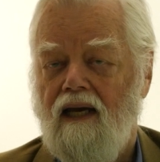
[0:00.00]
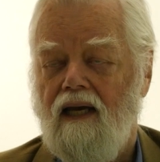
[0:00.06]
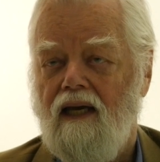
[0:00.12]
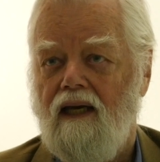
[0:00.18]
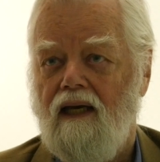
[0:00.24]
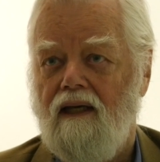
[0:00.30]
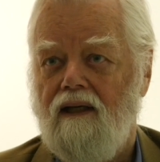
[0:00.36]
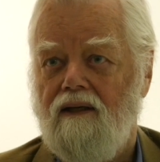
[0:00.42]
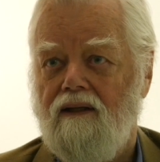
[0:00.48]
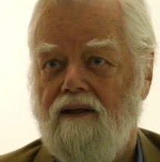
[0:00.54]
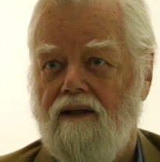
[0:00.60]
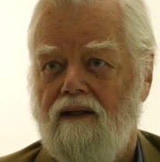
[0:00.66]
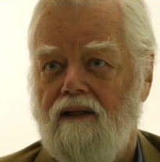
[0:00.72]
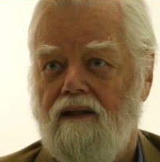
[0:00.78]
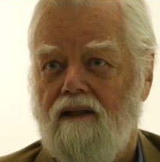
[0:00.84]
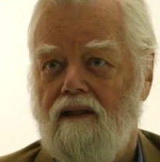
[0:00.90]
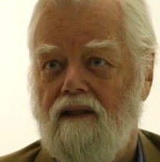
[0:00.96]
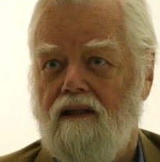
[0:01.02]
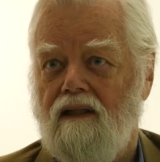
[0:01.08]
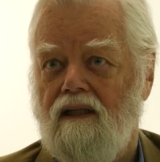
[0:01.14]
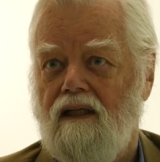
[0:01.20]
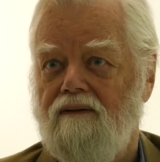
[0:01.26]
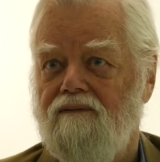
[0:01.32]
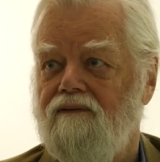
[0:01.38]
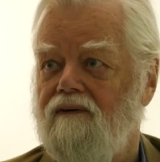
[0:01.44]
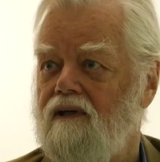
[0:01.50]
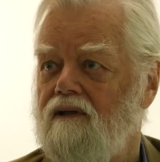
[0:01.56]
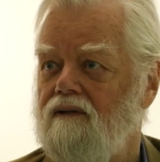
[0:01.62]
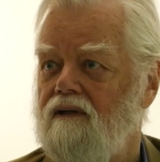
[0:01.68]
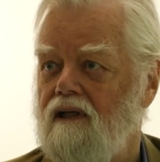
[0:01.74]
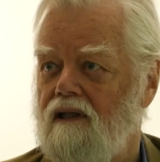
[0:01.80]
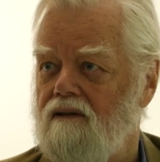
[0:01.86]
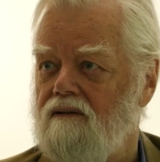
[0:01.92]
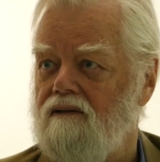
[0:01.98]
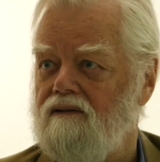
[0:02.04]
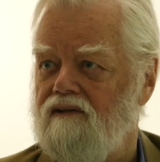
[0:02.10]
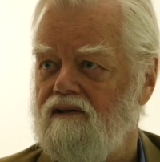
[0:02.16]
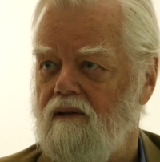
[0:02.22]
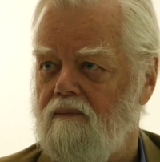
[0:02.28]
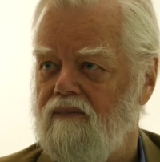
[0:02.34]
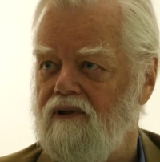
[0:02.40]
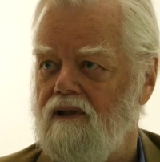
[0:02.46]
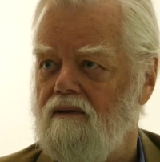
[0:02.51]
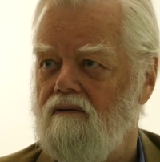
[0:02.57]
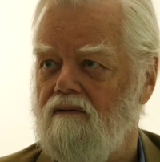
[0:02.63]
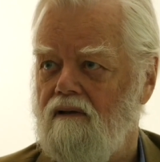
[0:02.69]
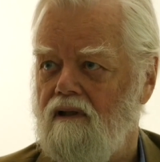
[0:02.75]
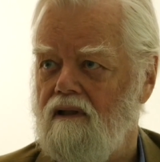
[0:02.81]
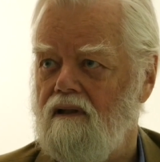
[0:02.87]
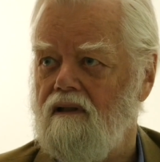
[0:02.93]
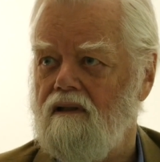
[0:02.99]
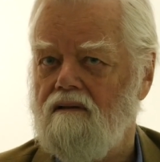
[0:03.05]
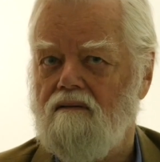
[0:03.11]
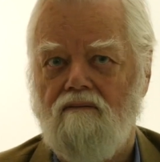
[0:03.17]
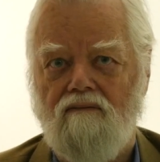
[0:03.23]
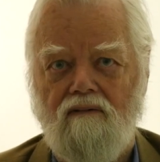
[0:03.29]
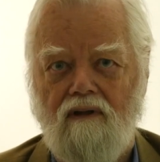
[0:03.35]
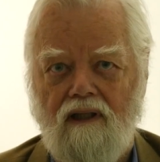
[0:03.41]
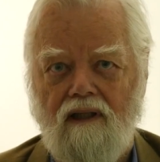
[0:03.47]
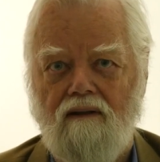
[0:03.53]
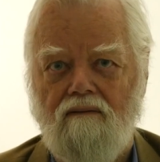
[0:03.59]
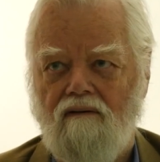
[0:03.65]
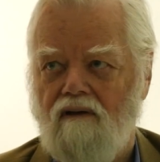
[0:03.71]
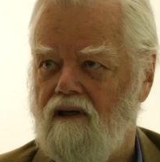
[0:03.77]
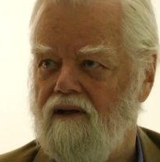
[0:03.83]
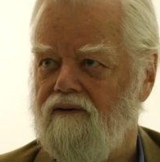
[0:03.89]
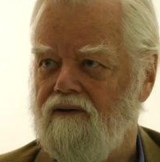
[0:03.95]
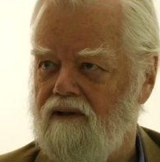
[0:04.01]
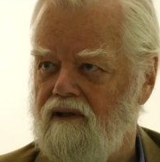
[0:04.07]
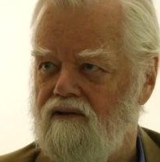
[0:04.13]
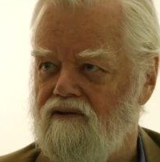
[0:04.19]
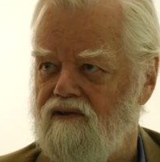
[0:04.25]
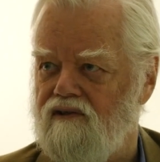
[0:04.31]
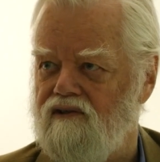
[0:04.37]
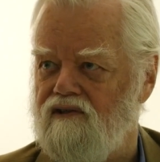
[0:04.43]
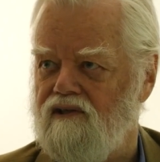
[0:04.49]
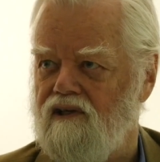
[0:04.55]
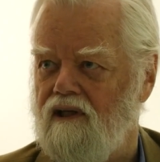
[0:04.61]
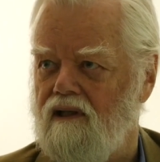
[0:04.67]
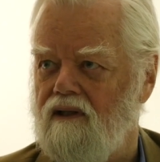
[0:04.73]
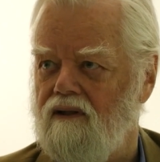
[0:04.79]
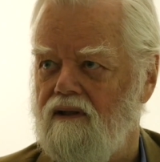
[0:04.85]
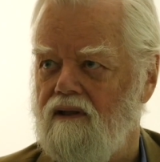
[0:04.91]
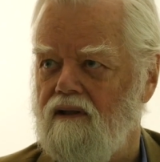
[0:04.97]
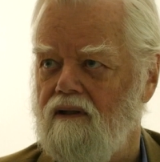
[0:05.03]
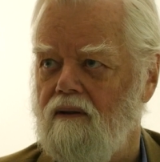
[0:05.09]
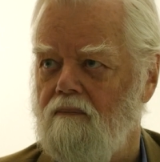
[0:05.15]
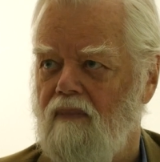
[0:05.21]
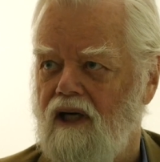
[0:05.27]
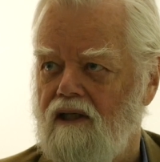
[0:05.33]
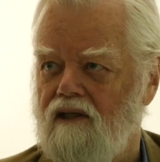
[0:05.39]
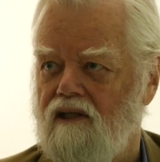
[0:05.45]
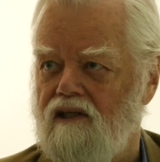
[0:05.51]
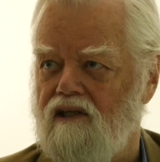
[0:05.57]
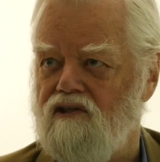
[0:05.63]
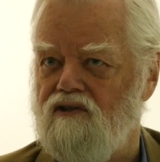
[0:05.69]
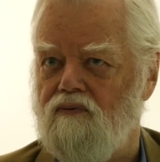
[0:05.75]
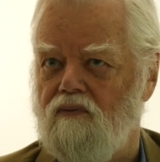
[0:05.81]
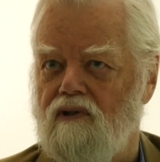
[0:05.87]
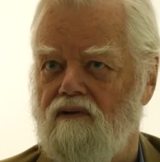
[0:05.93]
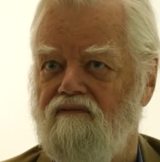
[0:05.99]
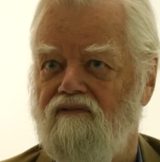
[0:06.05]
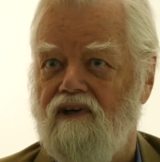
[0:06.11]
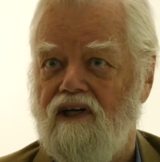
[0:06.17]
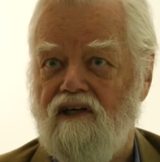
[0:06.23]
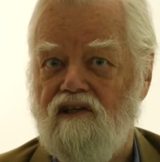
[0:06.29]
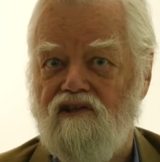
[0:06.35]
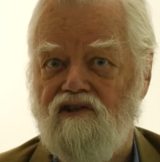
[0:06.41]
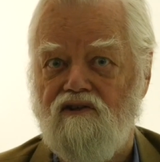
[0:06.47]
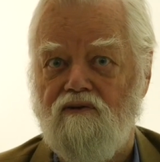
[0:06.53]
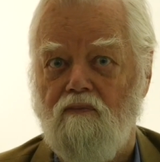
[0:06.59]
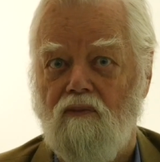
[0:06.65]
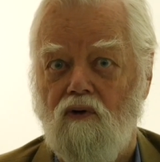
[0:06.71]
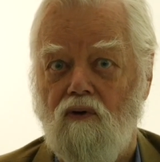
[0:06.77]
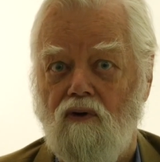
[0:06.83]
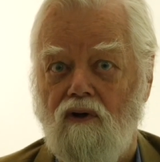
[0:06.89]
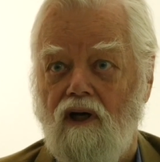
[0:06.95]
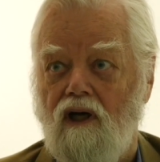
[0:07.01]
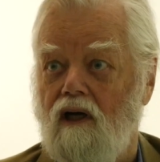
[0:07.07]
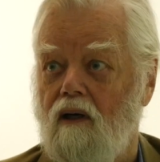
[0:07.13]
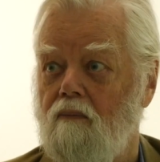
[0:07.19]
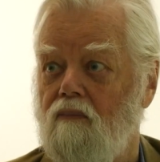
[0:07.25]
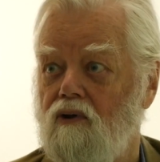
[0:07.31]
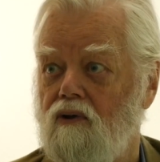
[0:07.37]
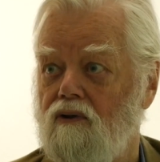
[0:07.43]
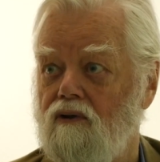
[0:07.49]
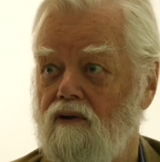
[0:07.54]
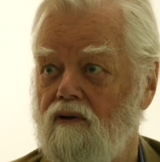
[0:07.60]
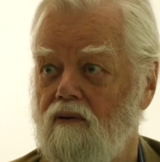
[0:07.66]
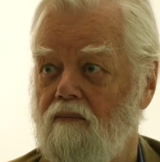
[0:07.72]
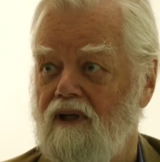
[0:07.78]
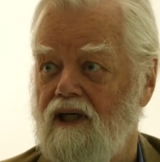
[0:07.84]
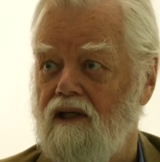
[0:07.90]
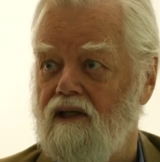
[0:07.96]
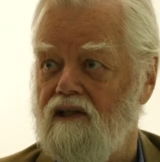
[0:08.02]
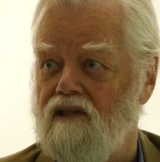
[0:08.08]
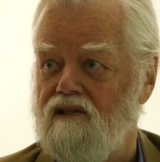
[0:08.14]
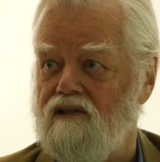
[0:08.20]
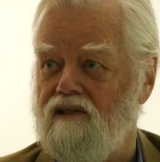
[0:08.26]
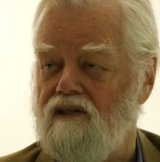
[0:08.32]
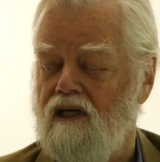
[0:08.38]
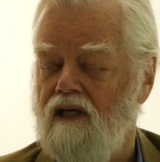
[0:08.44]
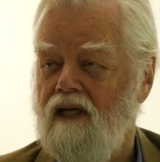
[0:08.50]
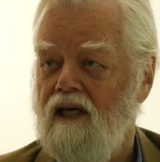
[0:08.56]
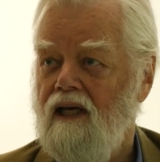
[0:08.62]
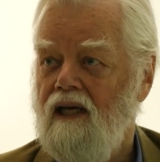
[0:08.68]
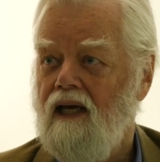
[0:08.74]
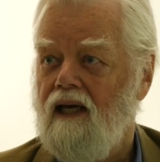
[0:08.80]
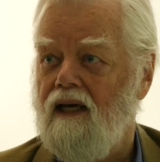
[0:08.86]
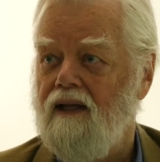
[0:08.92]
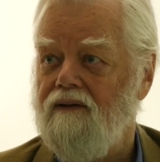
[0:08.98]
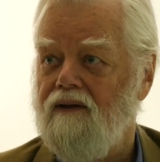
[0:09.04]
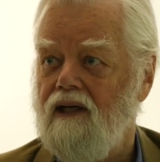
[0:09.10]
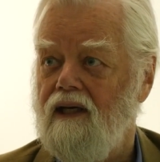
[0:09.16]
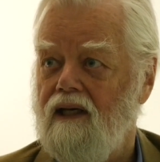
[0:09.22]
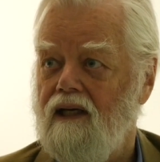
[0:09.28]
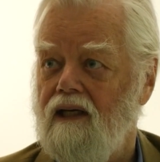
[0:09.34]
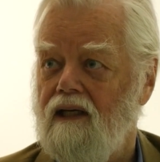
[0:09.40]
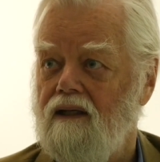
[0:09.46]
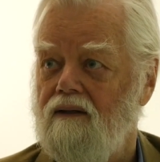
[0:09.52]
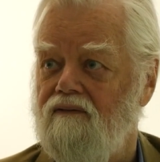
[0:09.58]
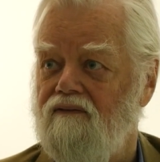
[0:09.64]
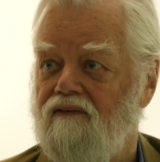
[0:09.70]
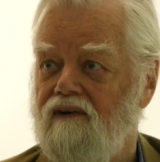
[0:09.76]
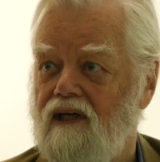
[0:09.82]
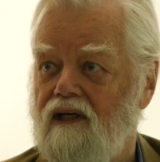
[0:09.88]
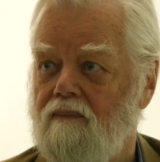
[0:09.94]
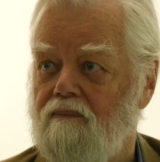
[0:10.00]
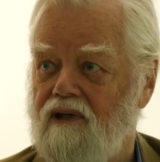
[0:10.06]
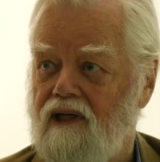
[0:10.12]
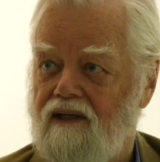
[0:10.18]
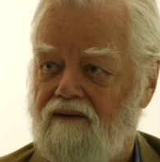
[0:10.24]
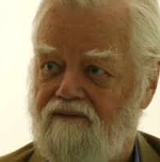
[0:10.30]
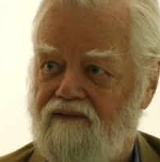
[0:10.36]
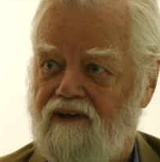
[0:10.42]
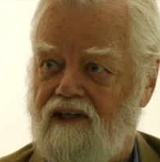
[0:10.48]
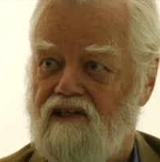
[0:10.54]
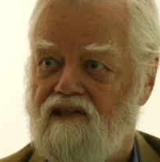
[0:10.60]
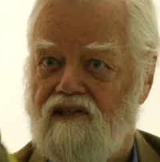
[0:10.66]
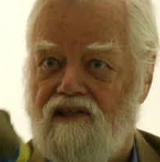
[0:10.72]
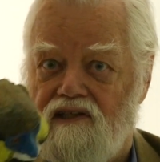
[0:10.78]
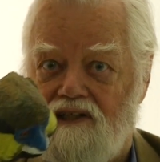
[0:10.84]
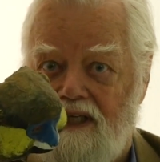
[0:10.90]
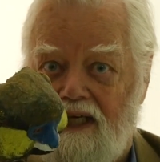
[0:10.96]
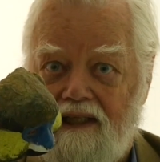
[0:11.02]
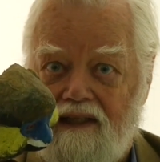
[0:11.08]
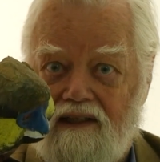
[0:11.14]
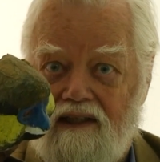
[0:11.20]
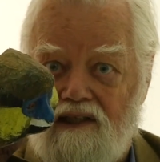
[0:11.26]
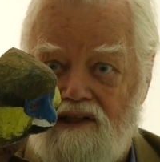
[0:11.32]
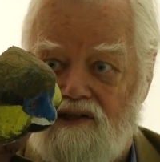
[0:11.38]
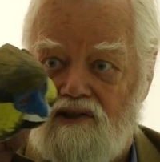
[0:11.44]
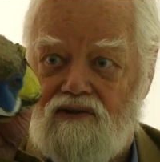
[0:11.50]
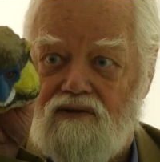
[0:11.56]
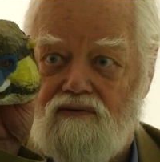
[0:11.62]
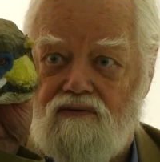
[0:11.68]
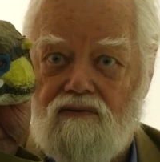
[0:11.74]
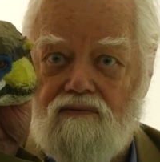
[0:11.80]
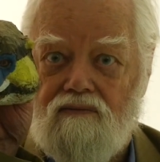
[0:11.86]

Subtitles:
And I found out something really rather interesting, that the monkeys were very small arboreal monkeys, and they had very bright faces like this.